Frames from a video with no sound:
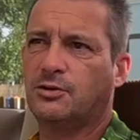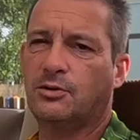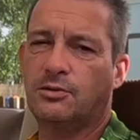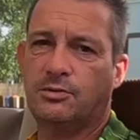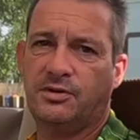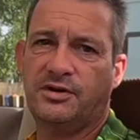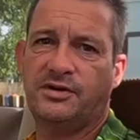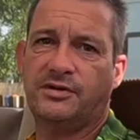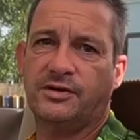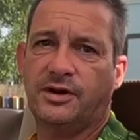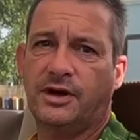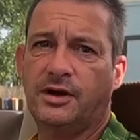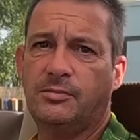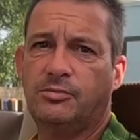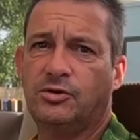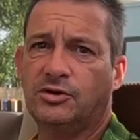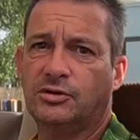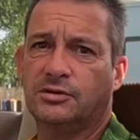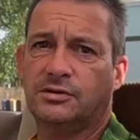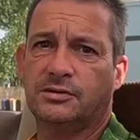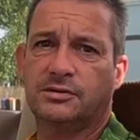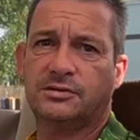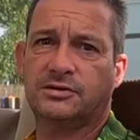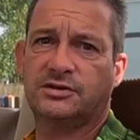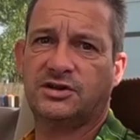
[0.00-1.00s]
were with her, but
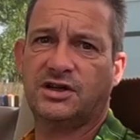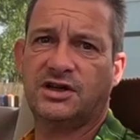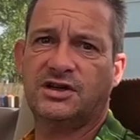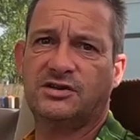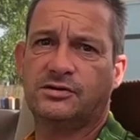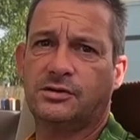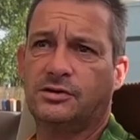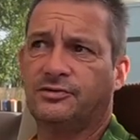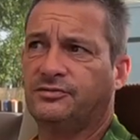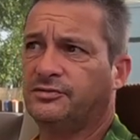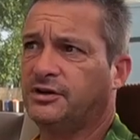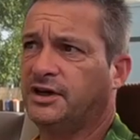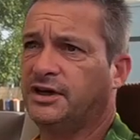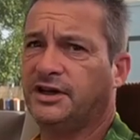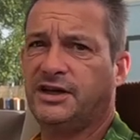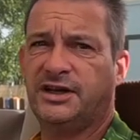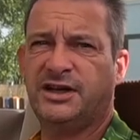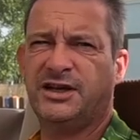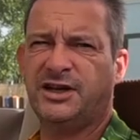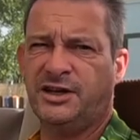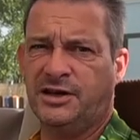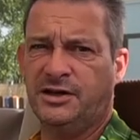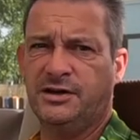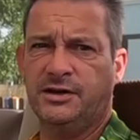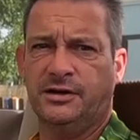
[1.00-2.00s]
She's lovely,
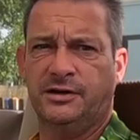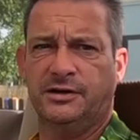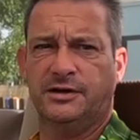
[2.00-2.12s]
Ian.